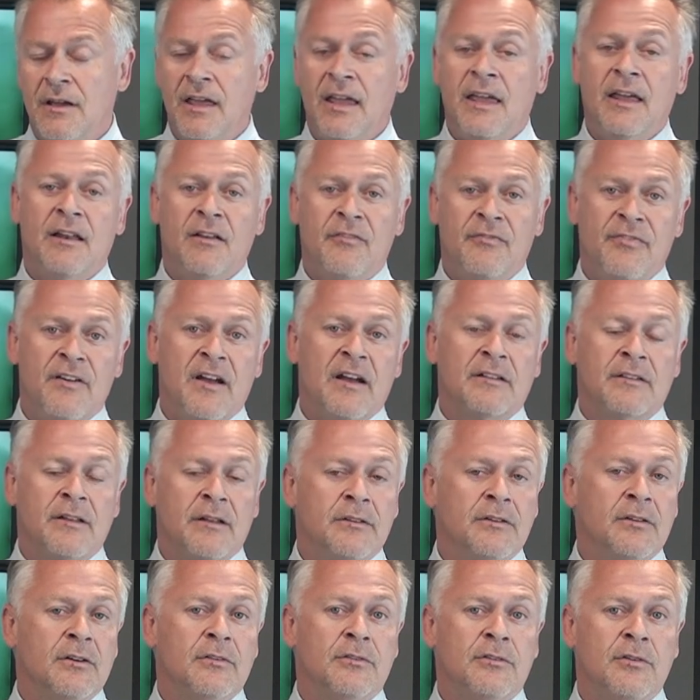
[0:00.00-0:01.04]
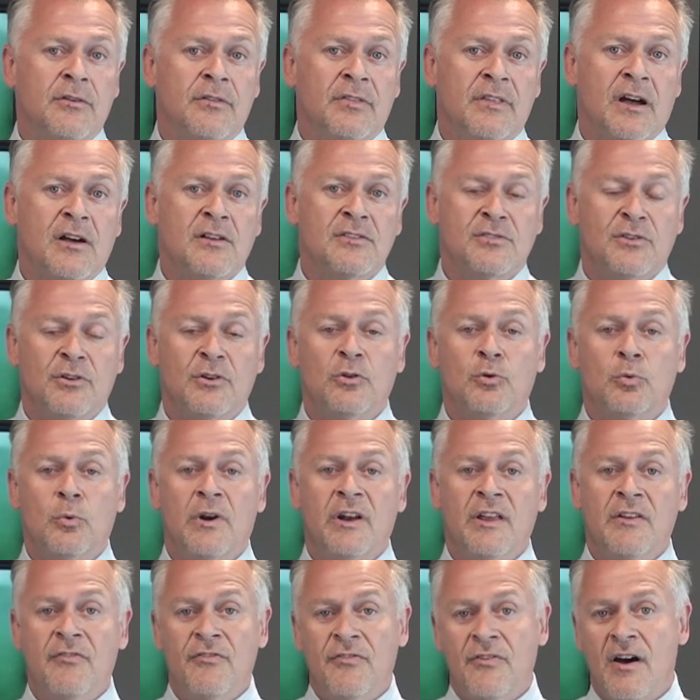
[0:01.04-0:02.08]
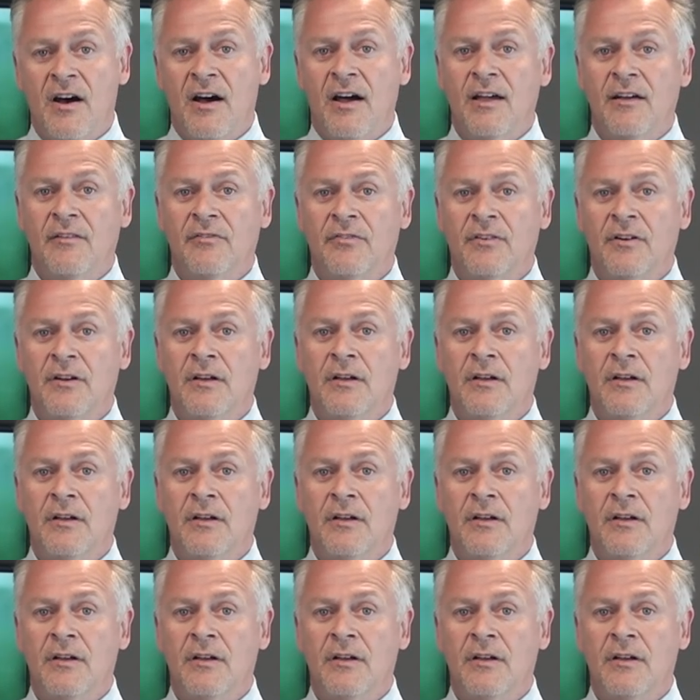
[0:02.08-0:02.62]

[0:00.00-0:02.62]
in effect until 2025.